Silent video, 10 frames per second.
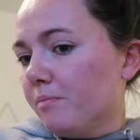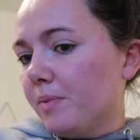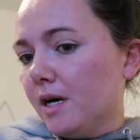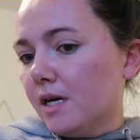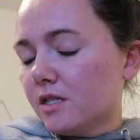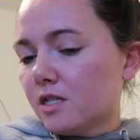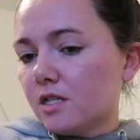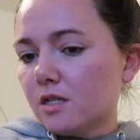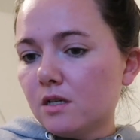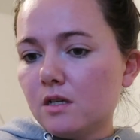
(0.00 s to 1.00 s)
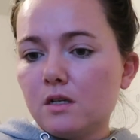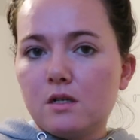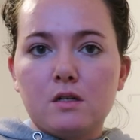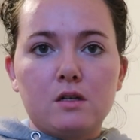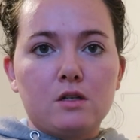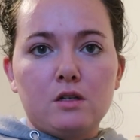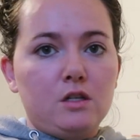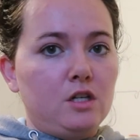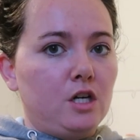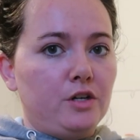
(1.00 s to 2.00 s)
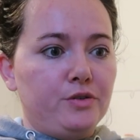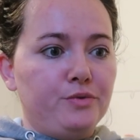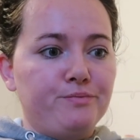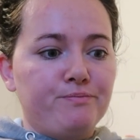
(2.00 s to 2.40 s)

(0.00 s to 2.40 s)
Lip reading: but, you know,